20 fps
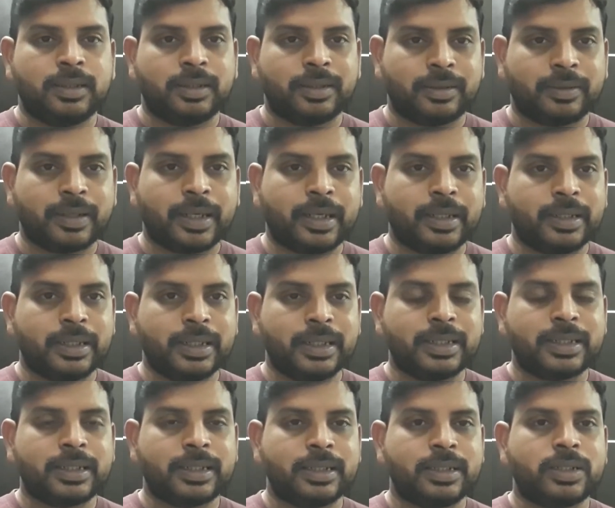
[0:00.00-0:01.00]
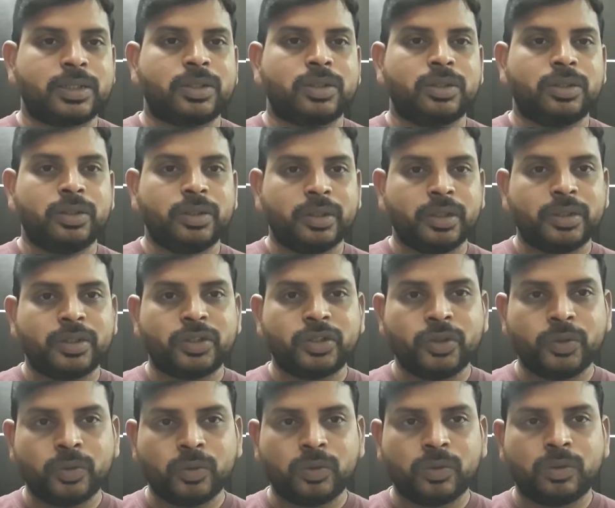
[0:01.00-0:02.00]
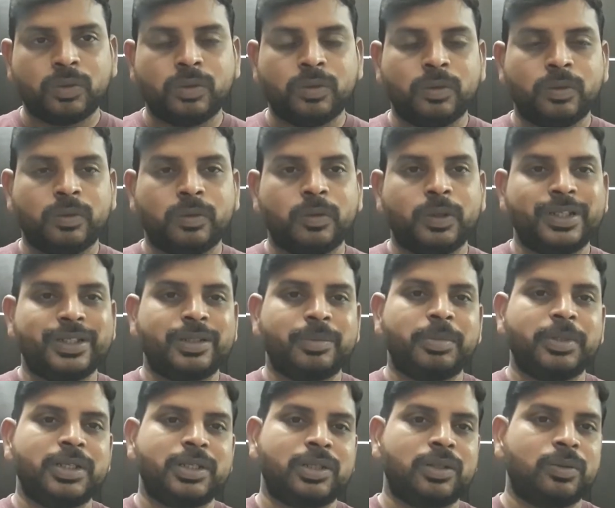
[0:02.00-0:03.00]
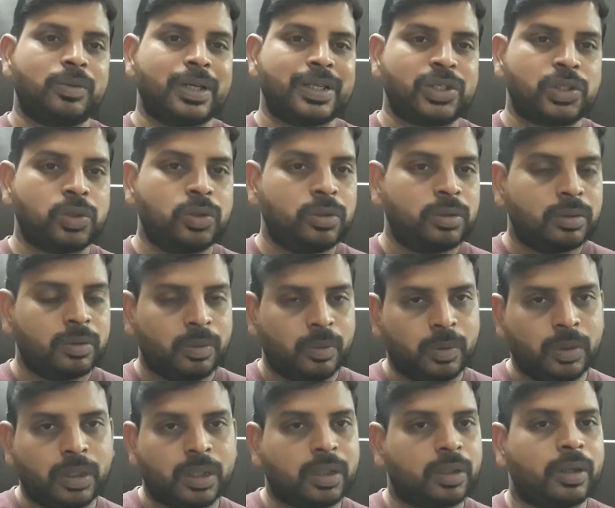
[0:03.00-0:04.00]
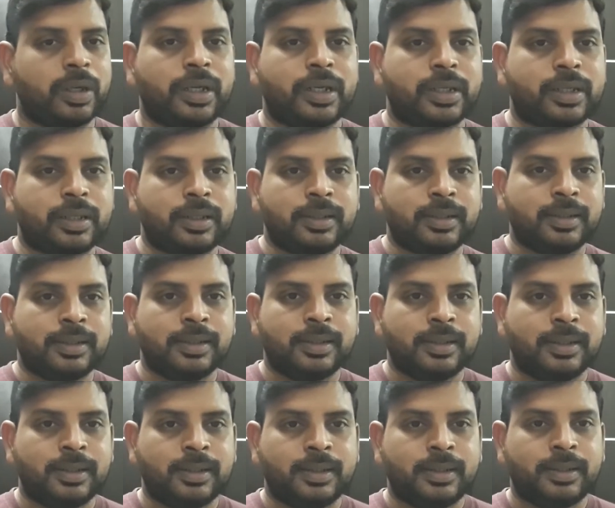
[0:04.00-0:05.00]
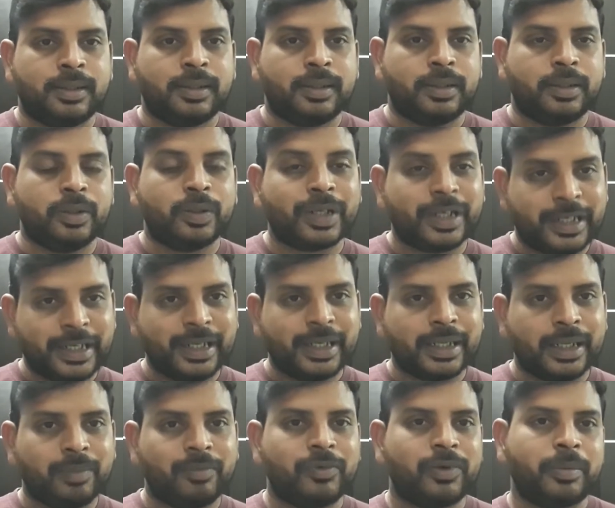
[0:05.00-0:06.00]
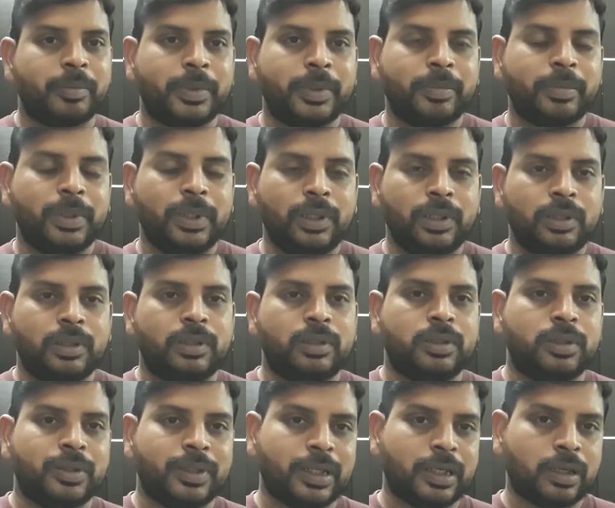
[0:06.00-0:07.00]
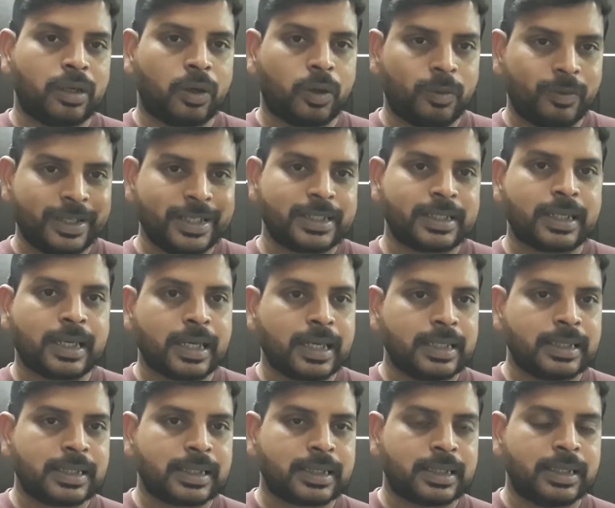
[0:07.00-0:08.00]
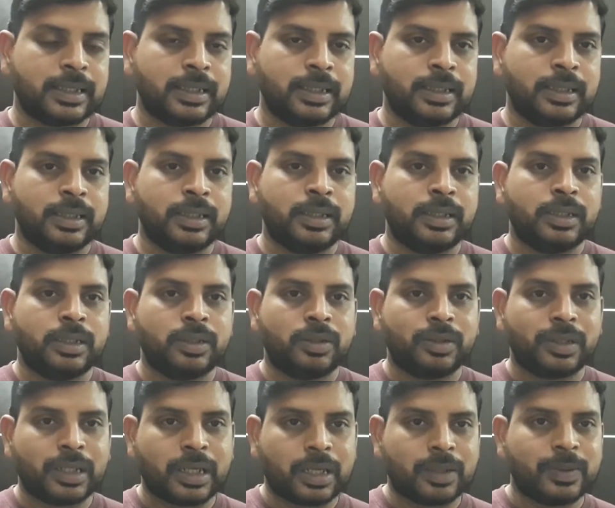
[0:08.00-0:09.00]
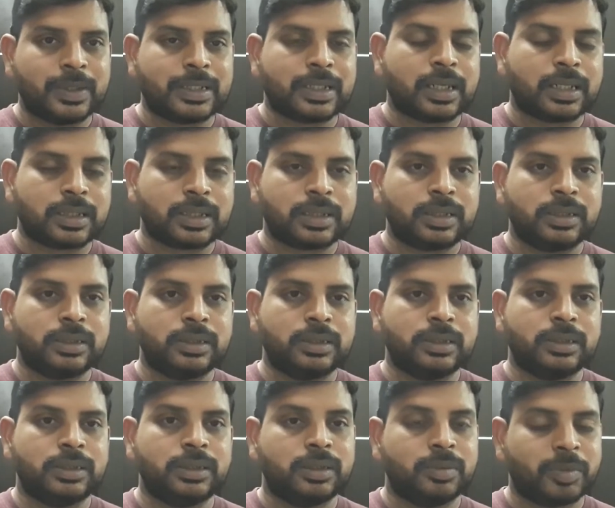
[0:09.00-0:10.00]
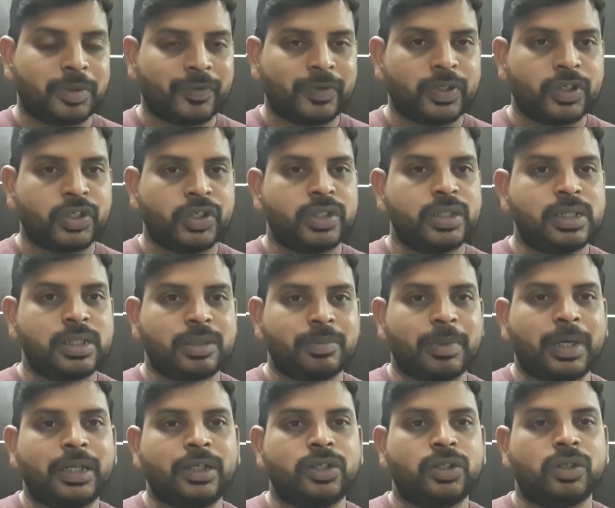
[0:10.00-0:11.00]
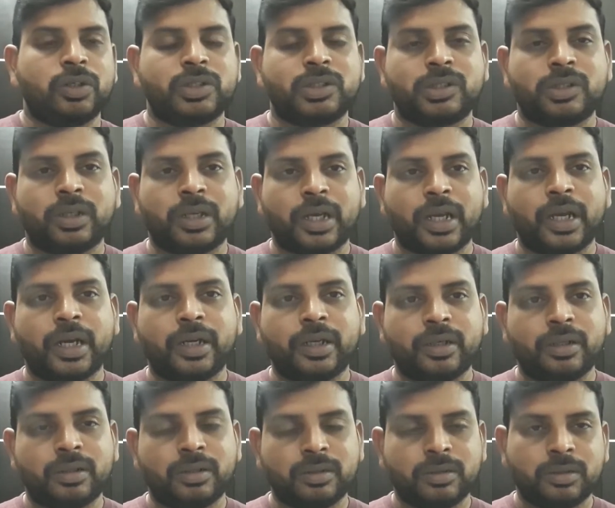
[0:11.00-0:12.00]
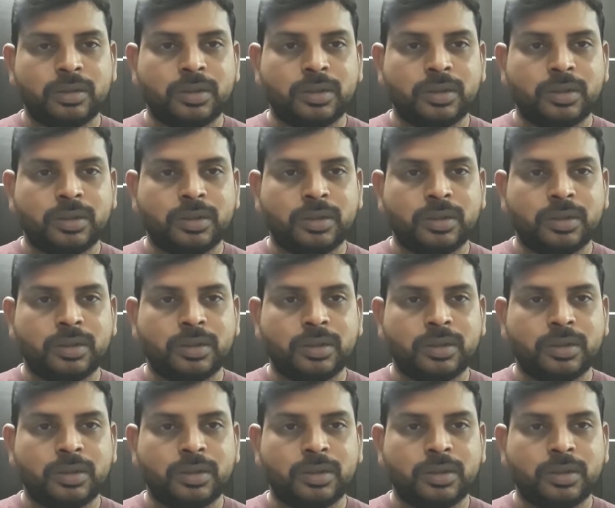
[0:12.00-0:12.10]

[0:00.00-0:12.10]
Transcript: Right, it's you who is the person who has to work on it. You can take help from people. You can always ask the professionals, mentors, and